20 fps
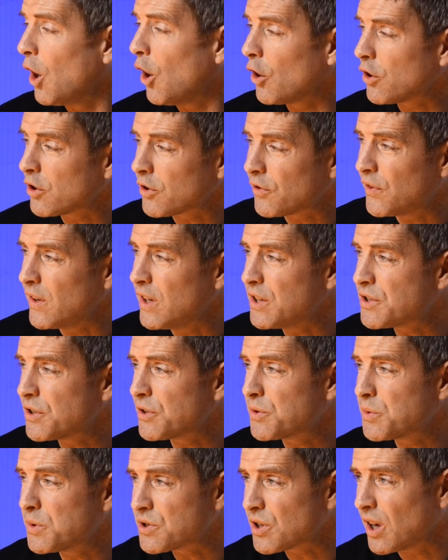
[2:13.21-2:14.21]
Other
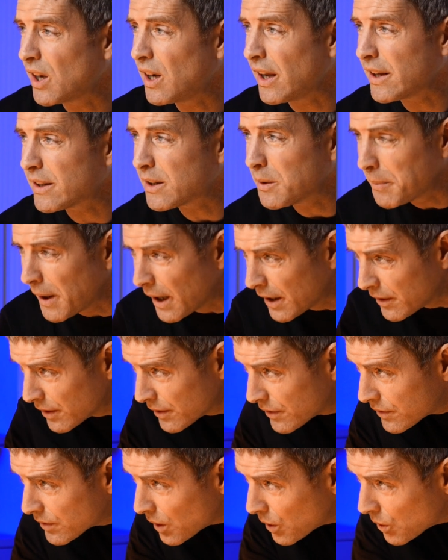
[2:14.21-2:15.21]
features which I liked about
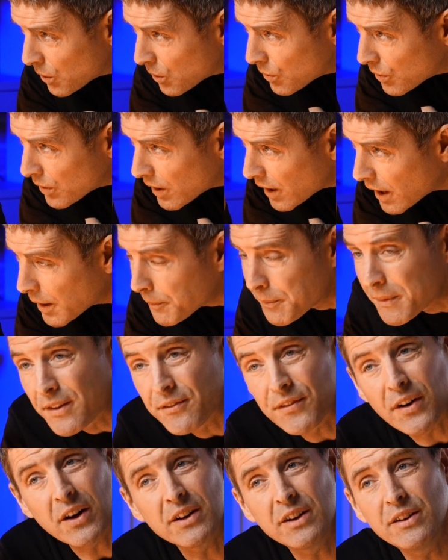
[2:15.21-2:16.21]
it, so
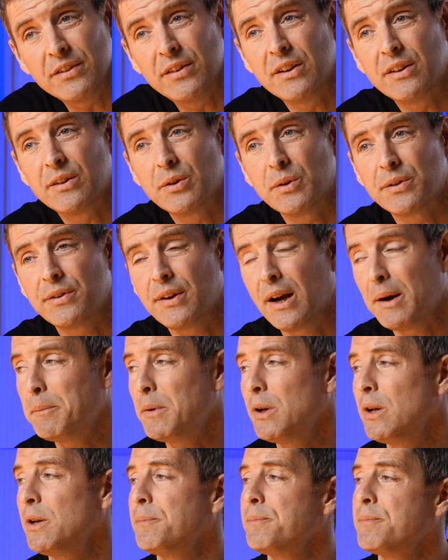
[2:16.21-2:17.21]
very easy to
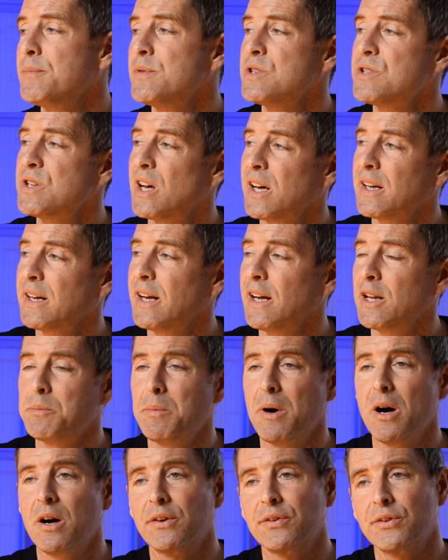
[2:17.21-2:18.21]
assemble. You take it out of the
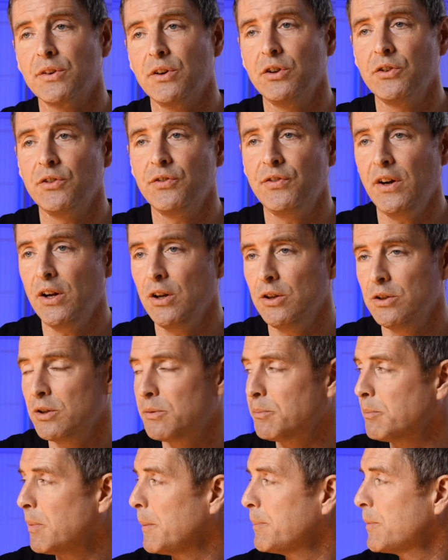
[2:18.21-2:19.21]
box, unfold
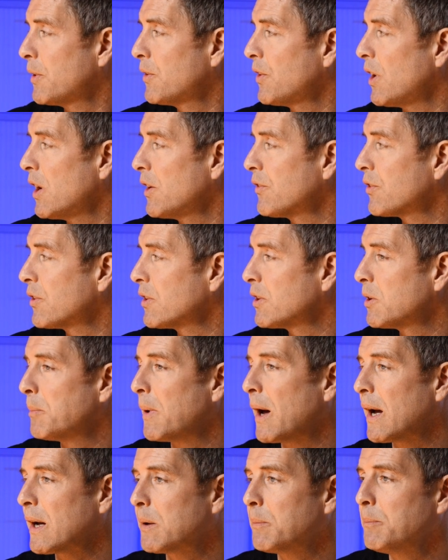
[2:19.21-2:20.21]
it, pop the driver on the
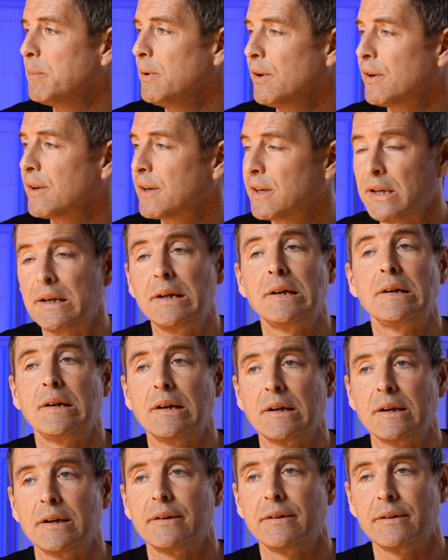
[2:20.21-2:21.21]
back, plug it in,
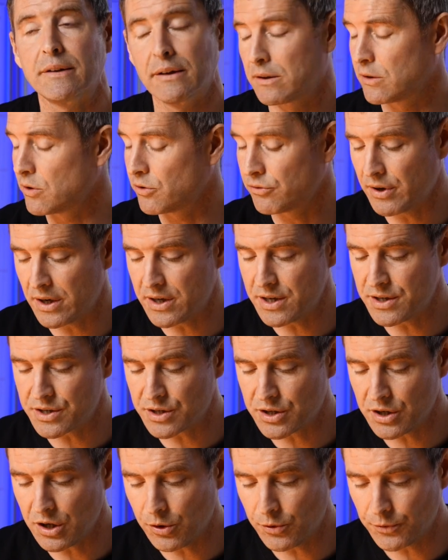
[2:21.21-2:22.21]
and you're ready
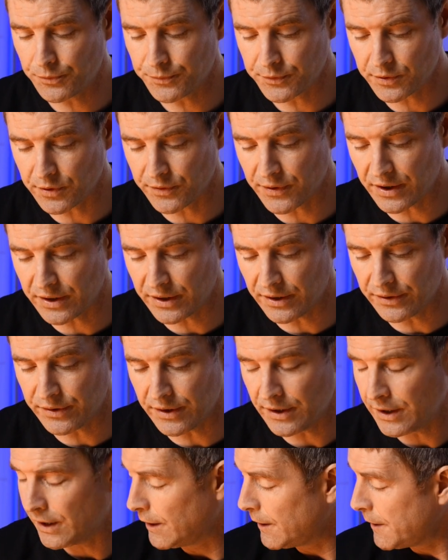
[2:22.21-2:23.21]
to go. So very
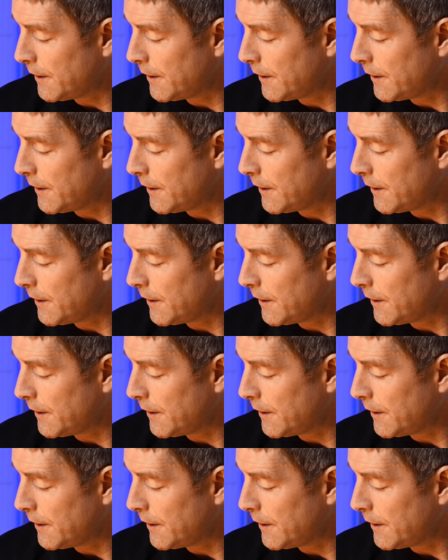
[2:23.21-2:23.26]
easy.